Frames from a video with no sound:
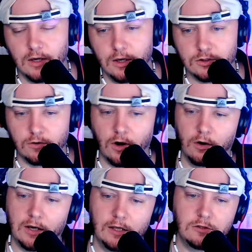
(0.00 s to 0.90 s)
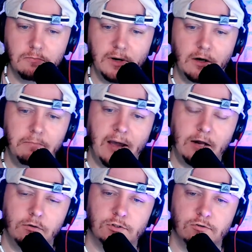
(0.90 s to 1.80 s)
So the hurricanes are bigger, badder,
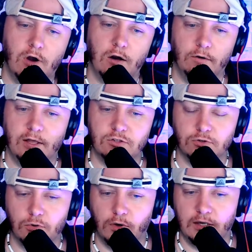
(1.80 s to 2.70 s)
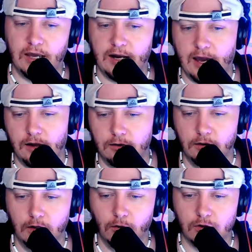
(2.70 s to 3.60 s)
and stronger. That's what you want to get at.
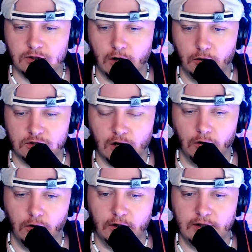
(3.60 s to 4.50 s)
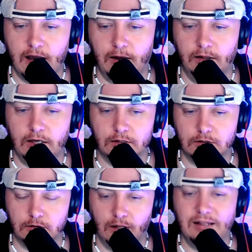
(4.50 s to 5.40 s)
You want to start learning that at
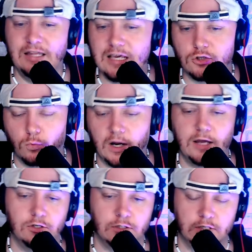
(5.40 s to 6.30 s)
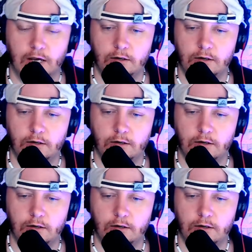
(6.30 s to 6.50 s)
least what I just said.